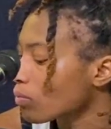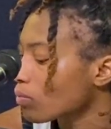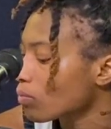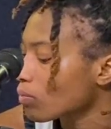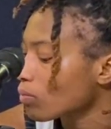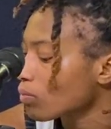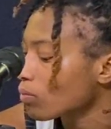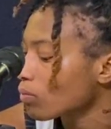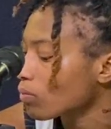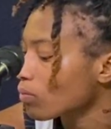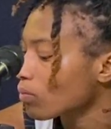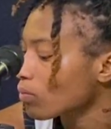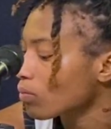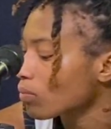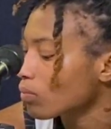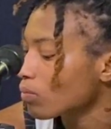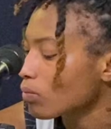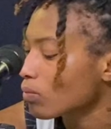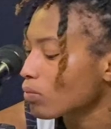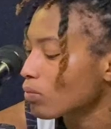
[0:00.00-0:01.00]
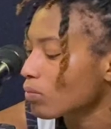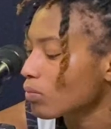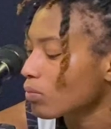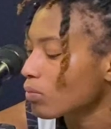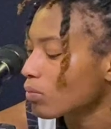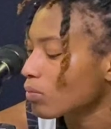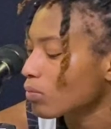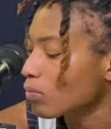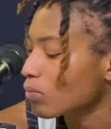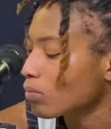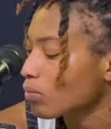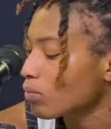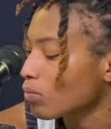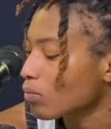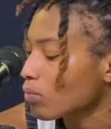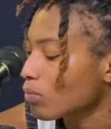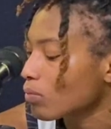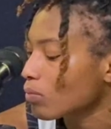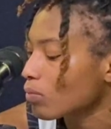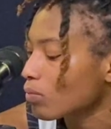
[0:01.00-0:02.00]

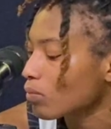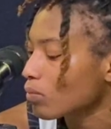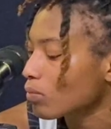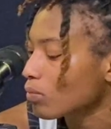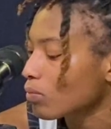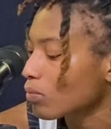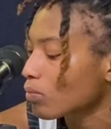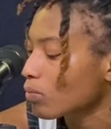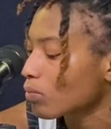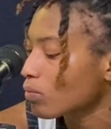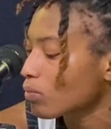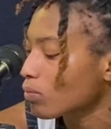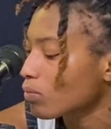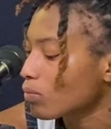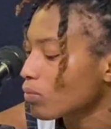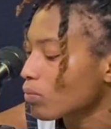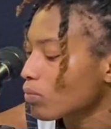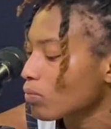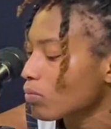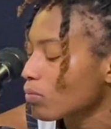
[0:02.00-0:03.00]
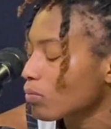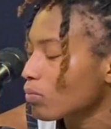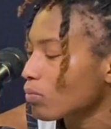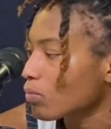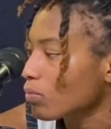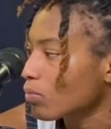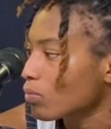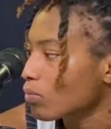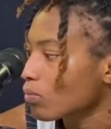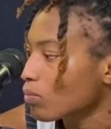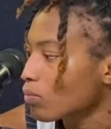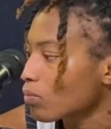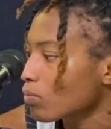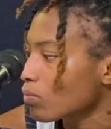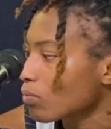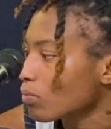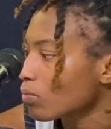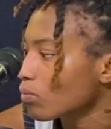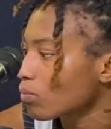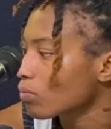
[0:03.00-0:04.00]

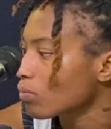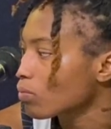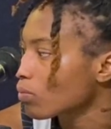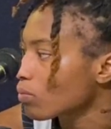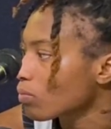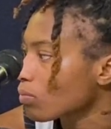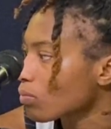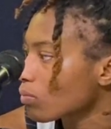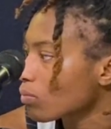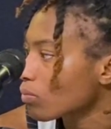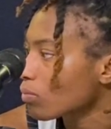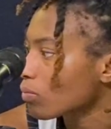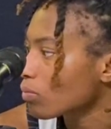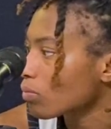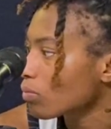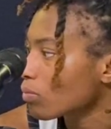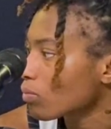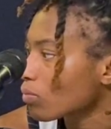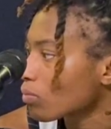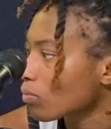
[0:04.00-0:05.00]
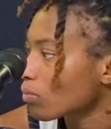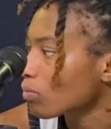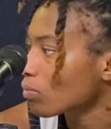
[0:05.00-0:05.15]
No words are spoken by the person on screen.